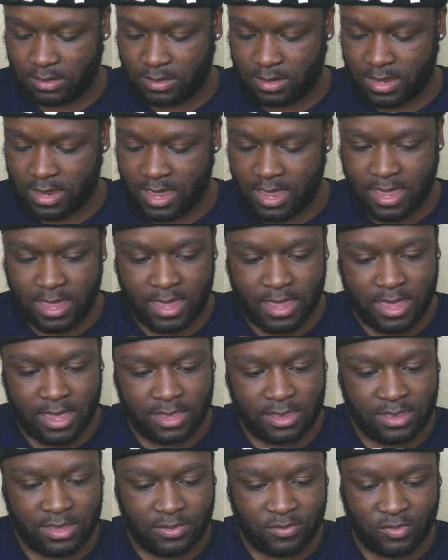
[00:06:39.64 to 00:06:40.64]

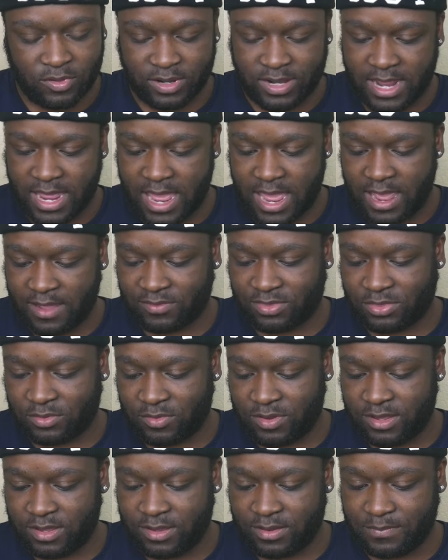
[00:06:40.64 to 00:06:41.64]
and then we're gonna have
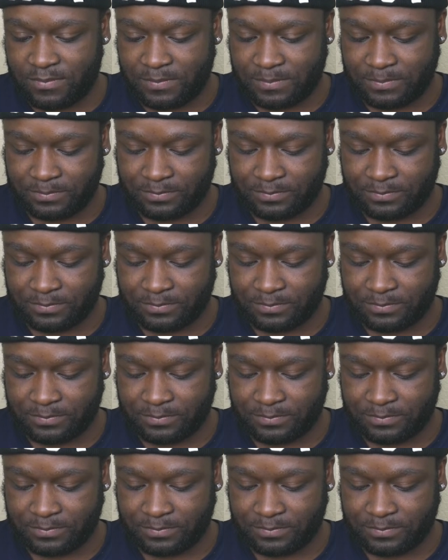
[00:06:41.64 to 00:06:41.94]
3M.